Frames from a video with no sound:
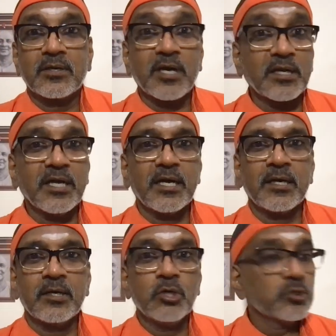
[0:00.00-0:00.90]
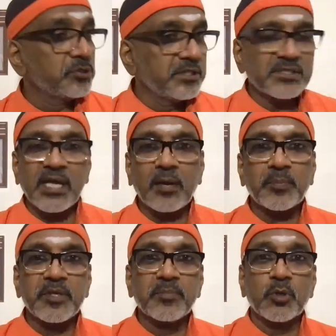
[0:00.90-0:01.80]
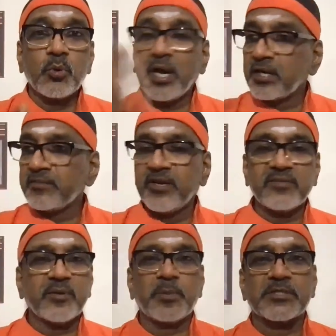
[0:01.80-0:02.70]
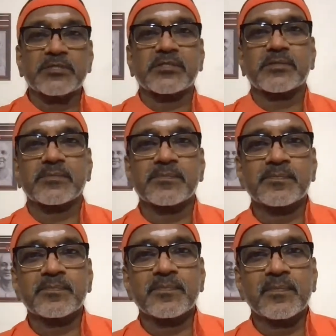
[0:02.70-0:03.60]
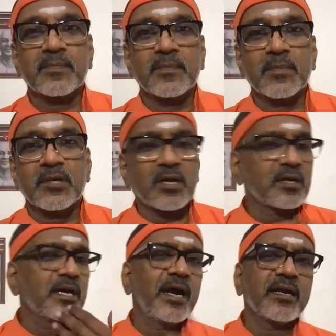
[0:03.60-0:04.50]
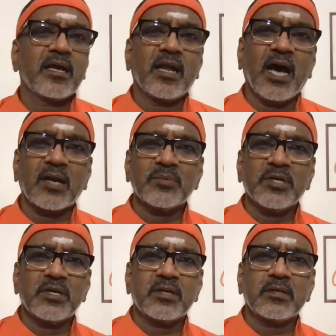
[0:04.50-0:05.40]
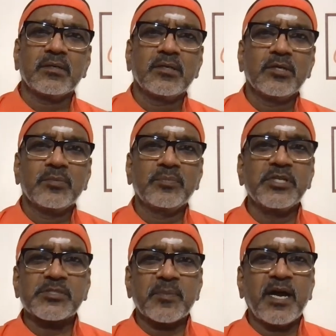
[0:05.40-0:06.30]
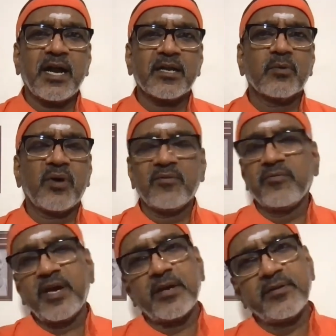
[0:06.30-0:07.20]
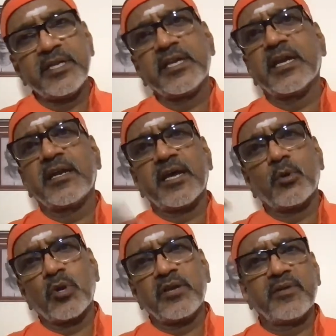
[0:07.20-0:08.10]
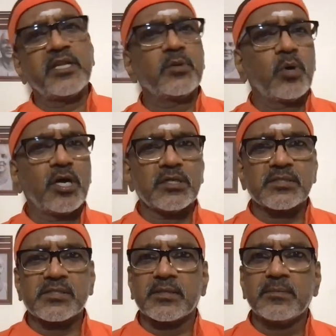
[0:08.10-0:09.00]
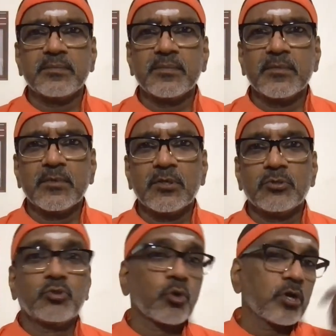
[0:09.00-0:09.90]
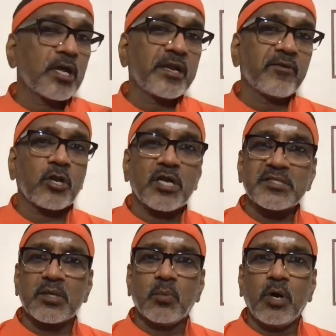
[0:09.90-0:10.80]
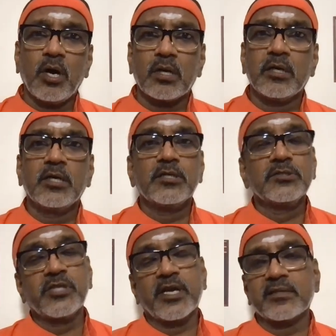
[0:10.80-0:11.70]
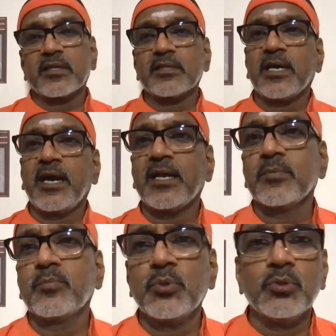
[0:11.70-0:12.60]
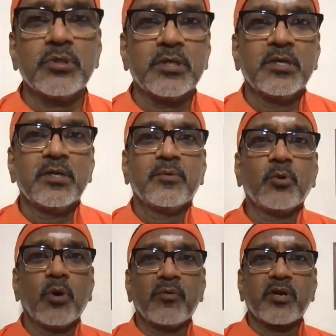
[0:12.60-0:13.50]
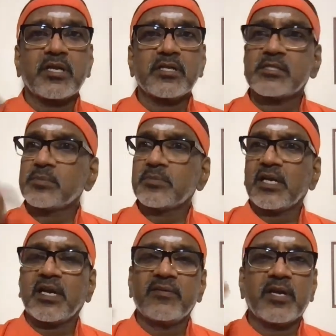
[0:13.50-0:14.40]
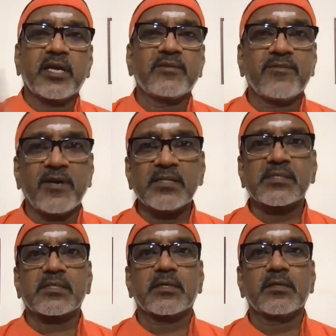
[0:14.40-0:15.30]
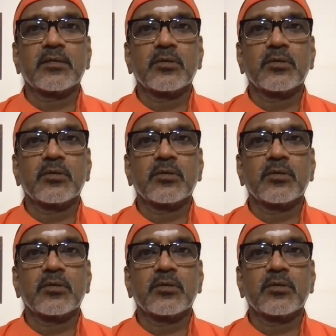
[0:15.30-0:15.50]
Karna, these are people who had divine weapons. Karna had an armor, Bhishma had a vow when he can die only when he wants. Drona never lost a war, Jayadratha had a boon, whoever kills him, that guy will die first.